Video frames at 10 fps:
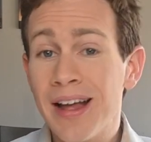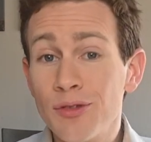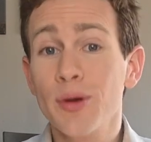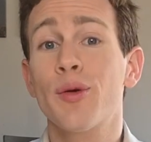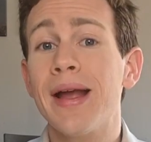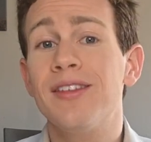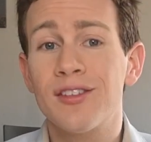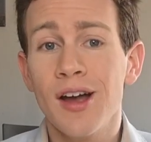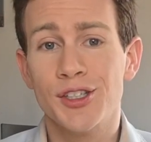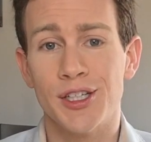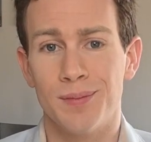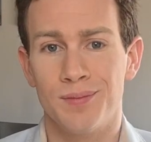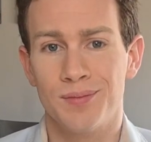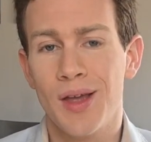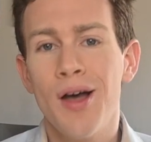That's what creates
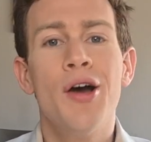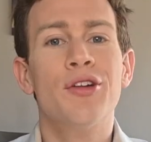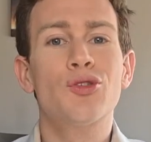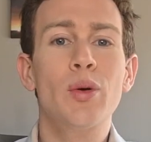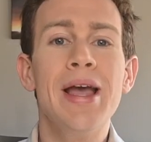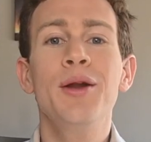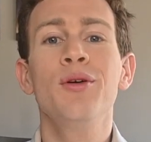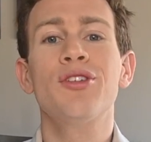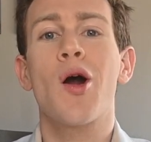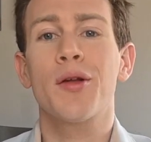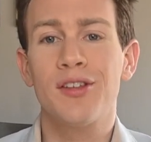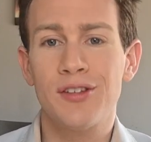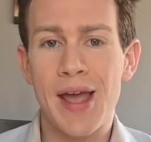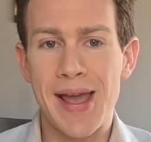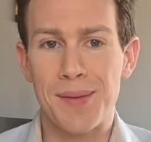suction. Tornadoes are the
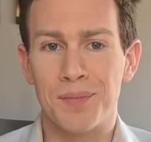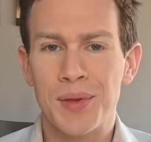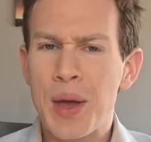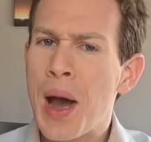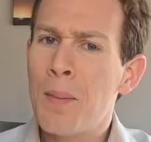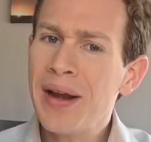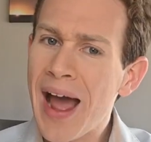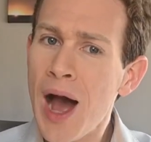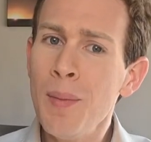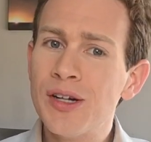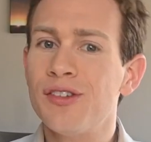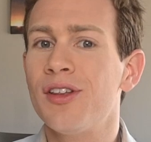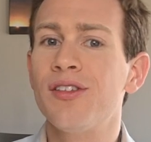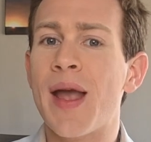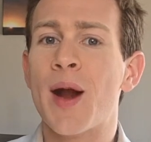same. But how much is
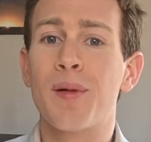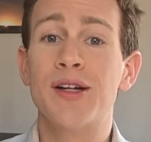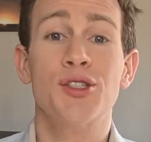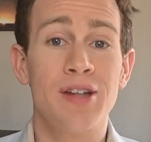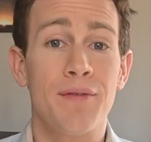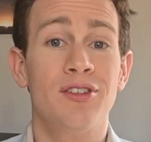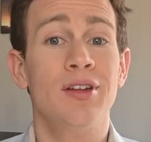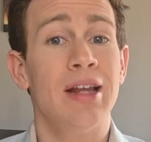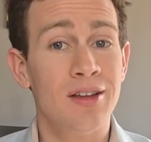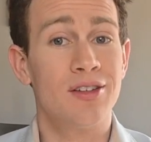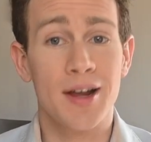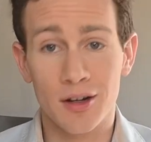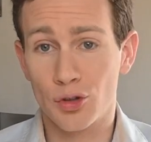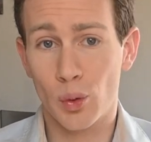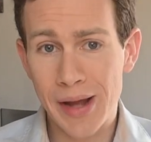this air pressure deficit inside
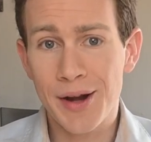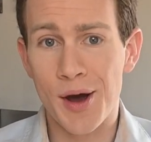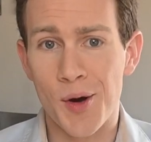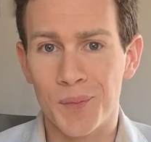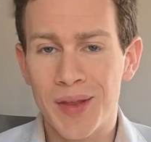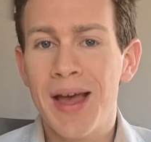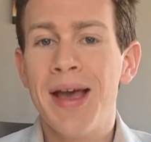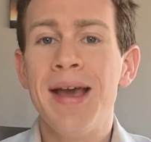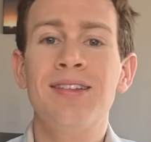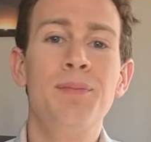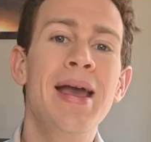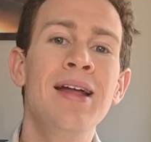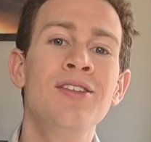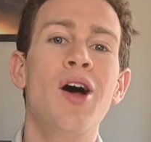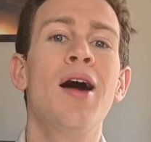a tornado? It
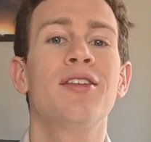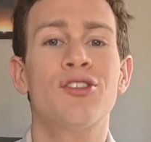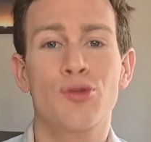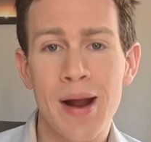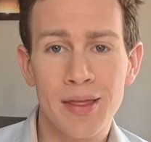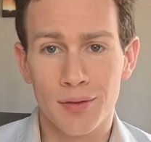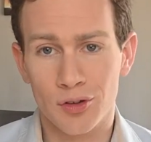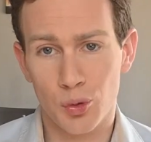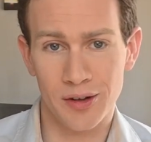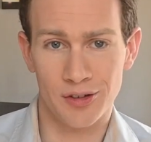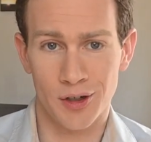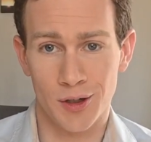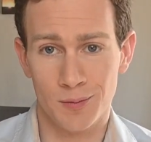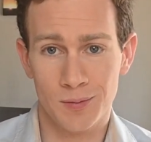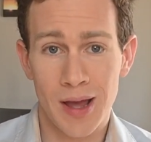depends on the strength of the twister.